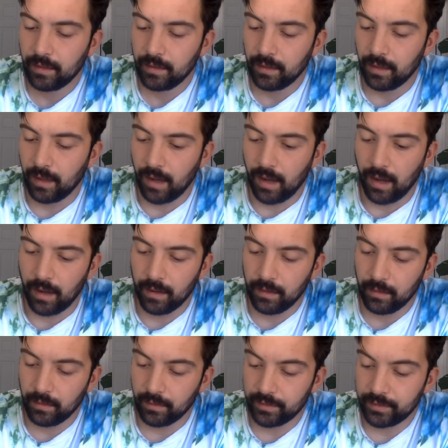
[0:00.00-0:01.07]
A
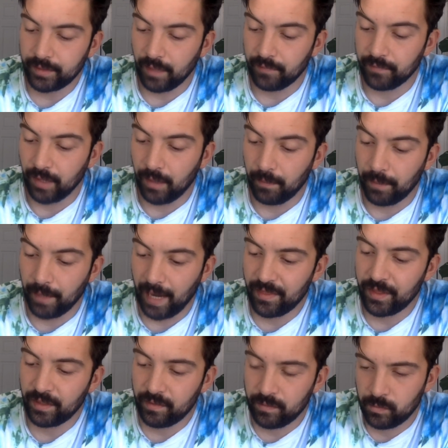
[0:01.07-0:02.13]
little scuffed up, but I
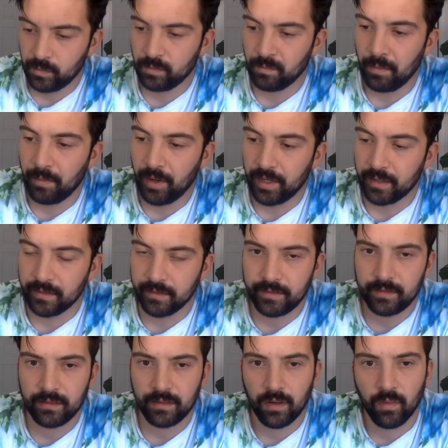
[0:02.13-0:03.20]
think this was my
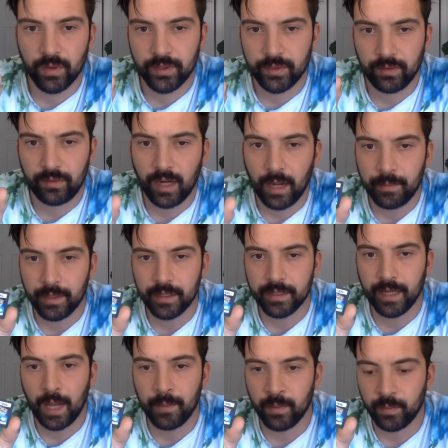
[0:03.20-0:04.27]
buddy's original copy of
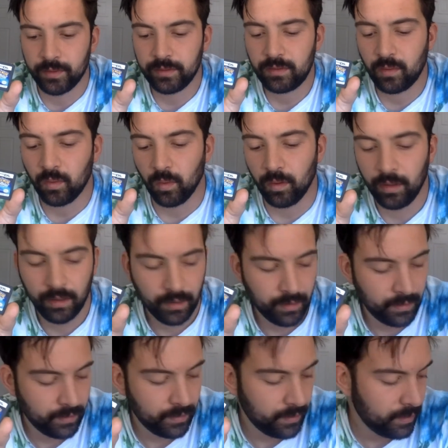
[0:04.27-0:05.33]
Diamond, which is cool.
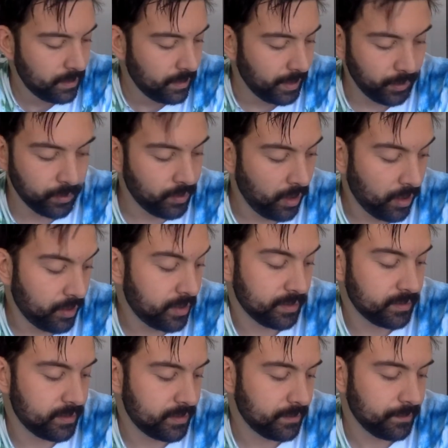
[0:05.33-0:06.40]
Like with all
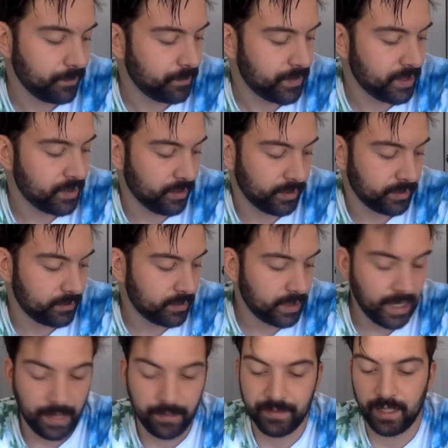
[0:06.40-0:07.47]
these are
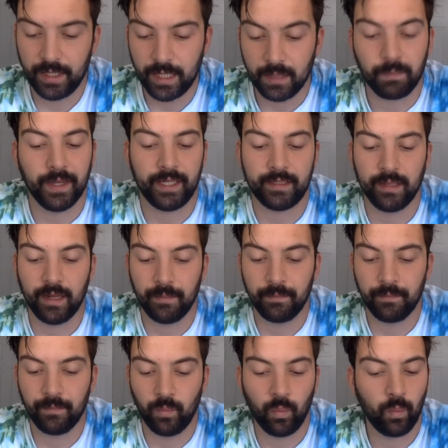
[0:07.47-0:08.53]
games that he picked up
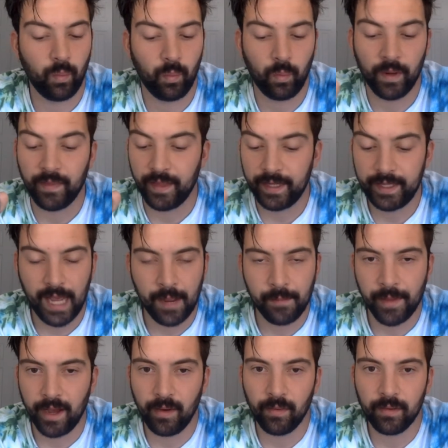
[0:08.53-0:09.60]
when they came
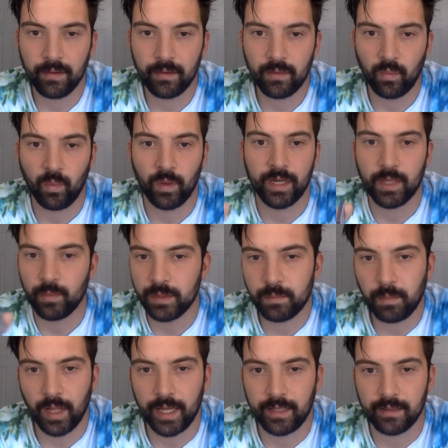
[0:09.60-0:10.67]
out, when he was
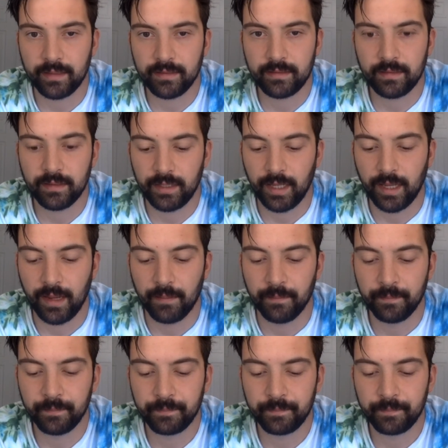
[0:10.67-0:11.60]
playing the game.